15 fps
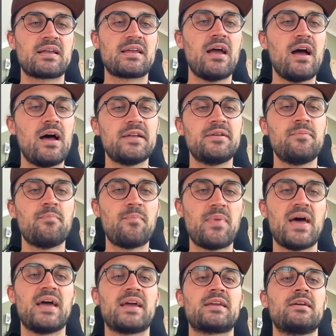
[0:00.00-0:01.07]
card
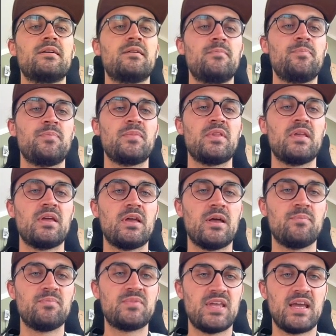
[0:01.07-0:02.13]
back
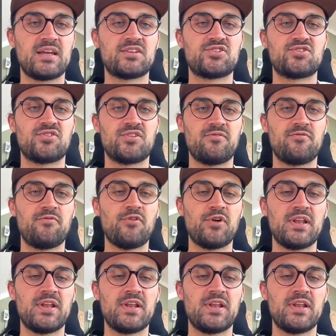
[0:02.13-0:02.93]
texture for the